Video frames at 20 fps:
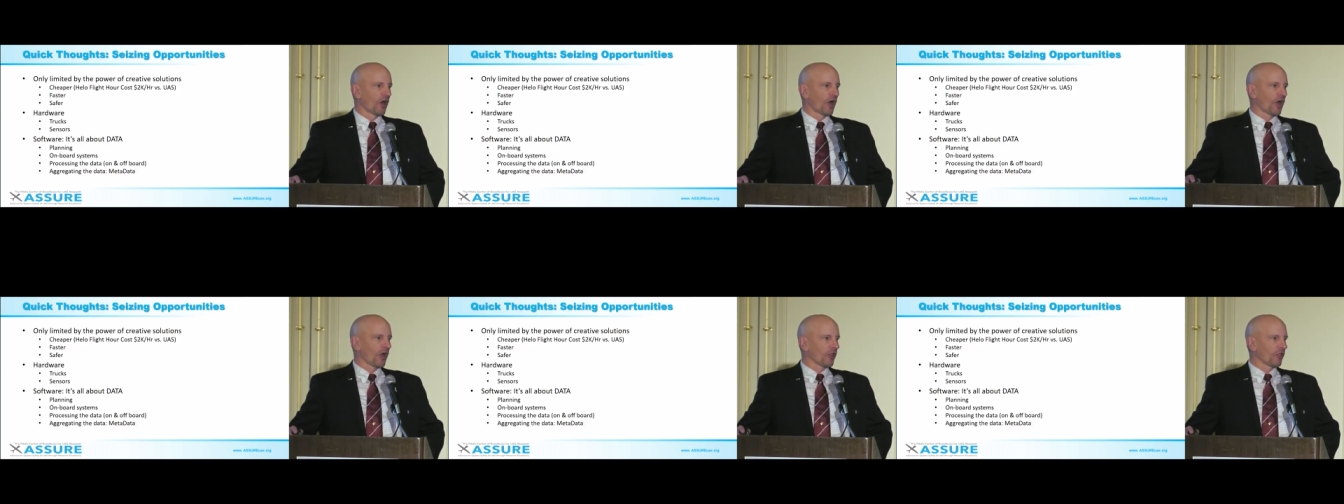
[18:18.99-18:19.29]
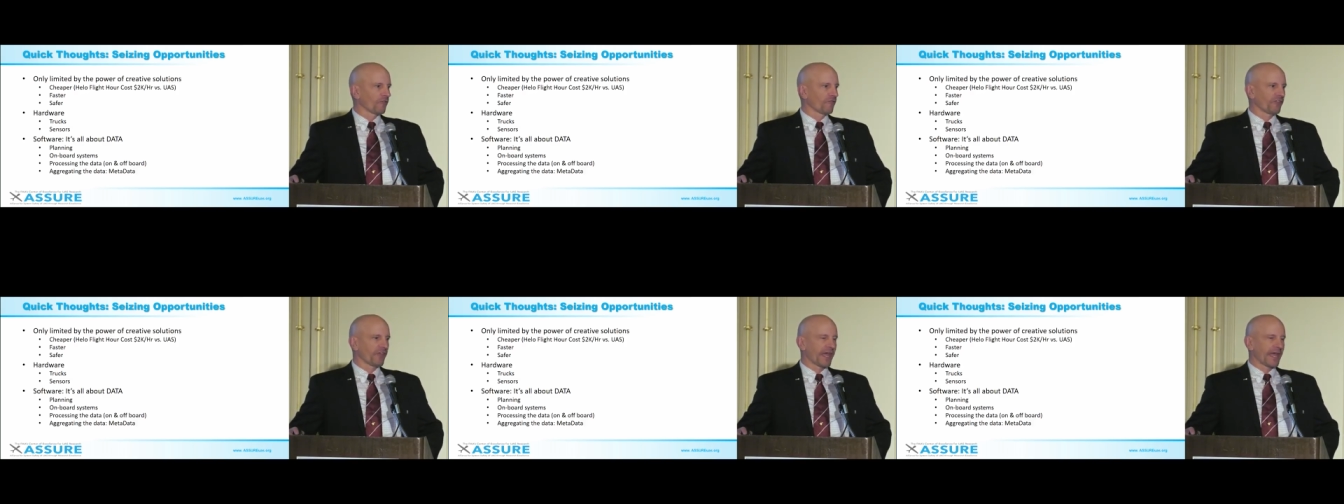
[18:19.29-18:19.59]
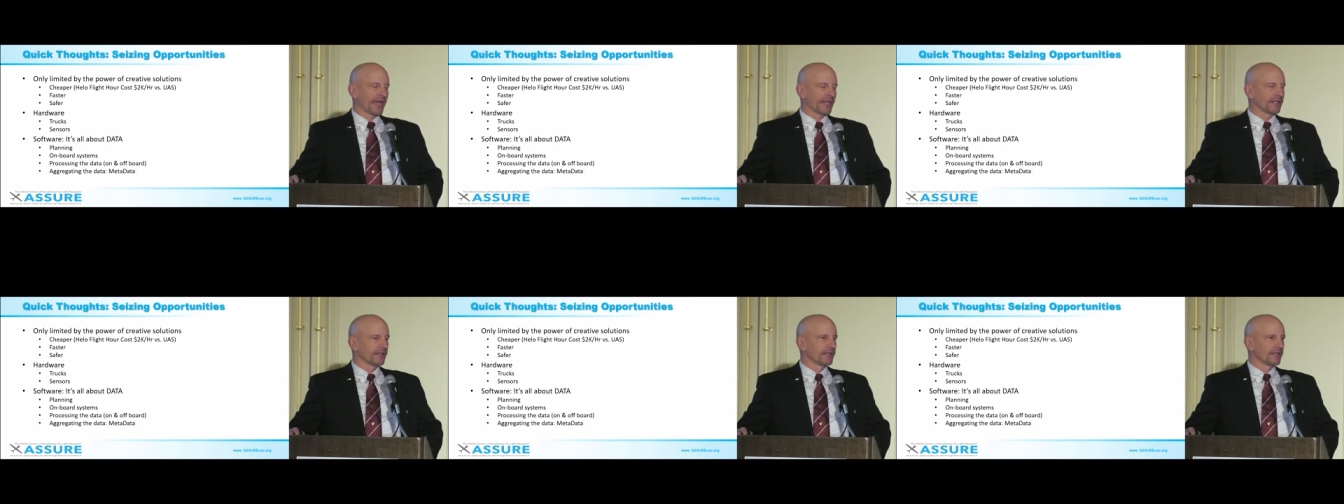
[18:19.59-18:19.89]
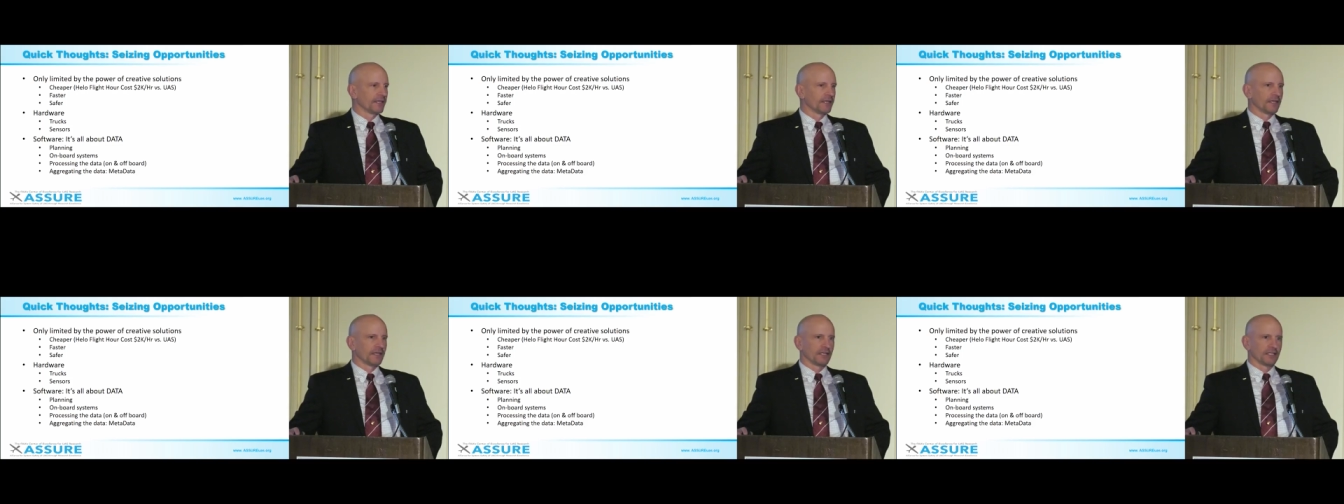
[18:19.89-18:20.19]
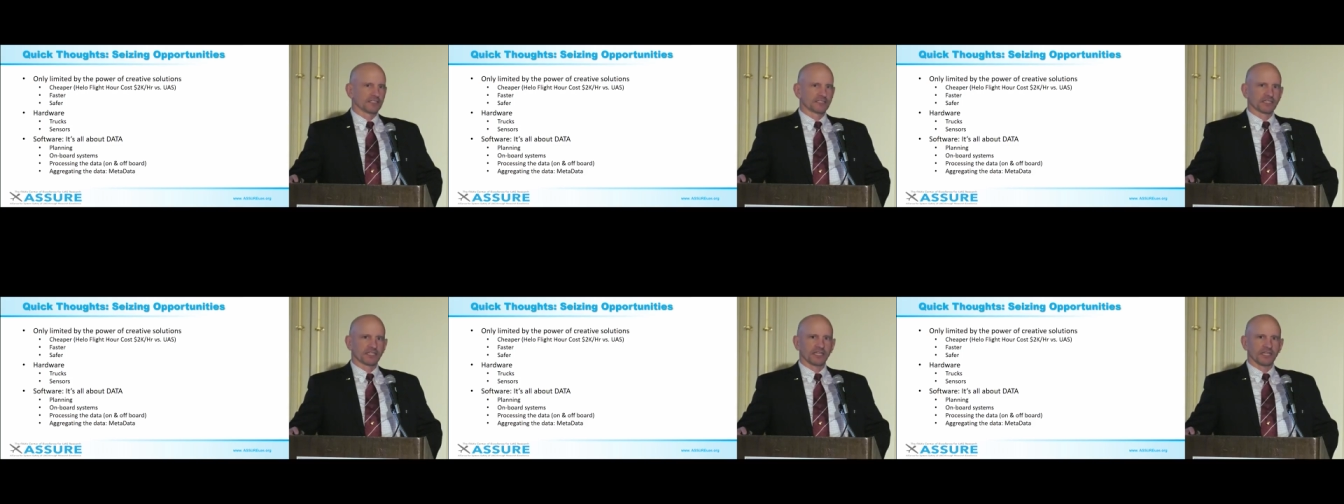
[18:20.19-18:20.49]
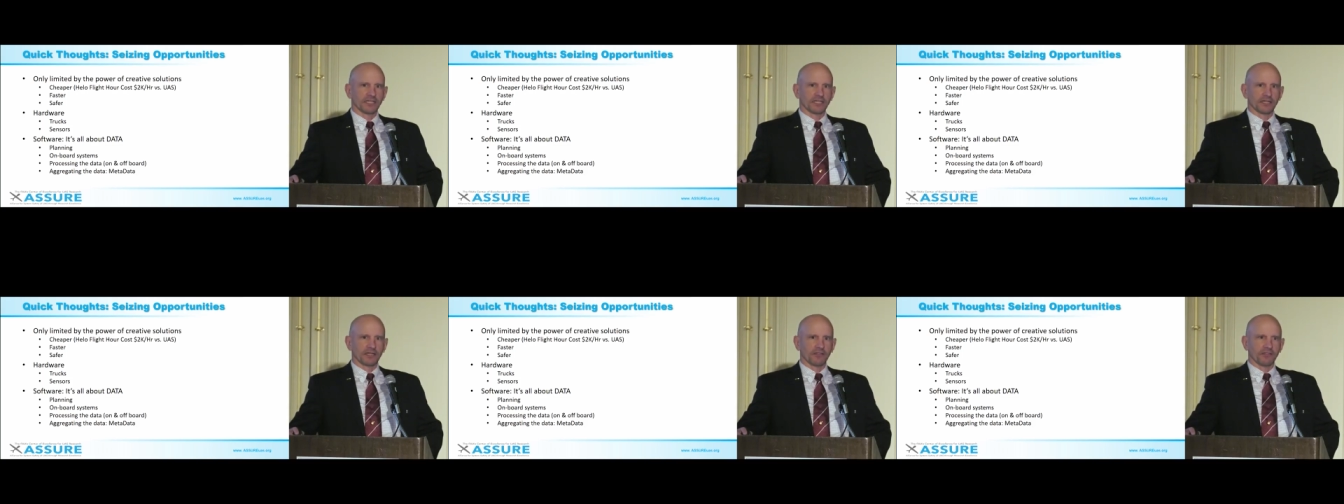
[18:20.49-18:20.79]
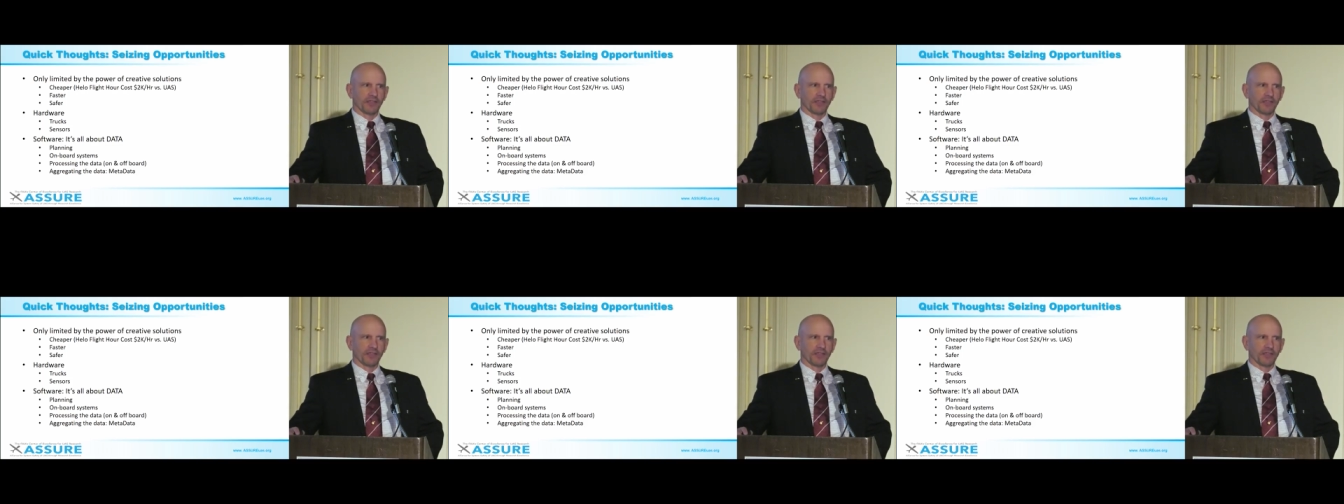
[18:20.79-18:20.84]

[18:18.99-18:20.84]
all of that is key.